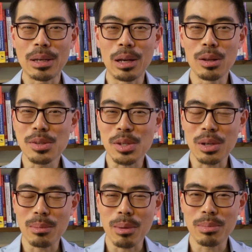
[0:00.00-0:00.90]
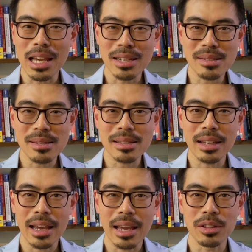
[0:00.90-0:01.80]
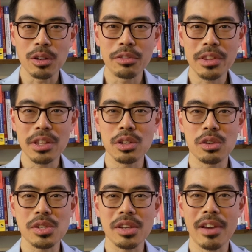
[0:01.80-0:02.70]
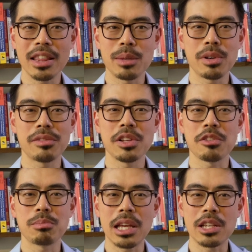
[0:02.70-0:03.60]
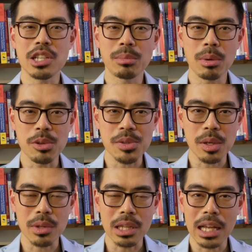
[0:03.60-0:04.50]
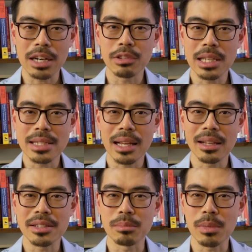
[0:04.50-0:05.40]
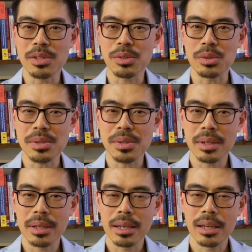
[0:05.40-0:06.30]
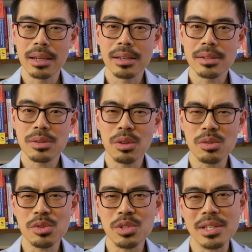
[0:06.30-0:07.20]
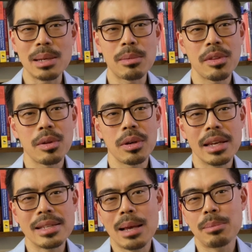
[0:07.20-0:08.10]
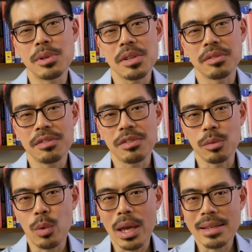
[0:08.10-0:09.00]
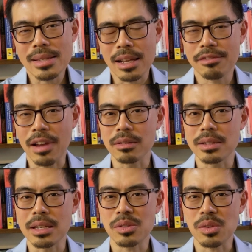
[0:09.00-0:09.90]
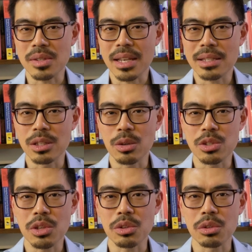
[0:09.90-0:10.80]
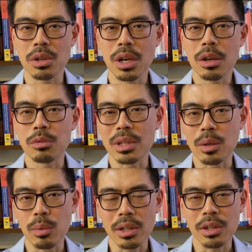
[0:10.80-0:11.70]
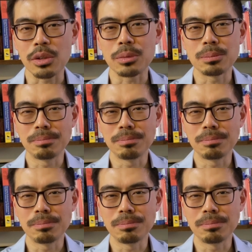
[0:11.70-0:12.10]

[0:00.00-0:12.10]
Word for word: Also, I'm a pianist, and over the years, I've had the privilege of playing chamber music with a lot of really talented Mudd students. So, those are just some of the examples of different ways that faculty and students get to know each other really well here.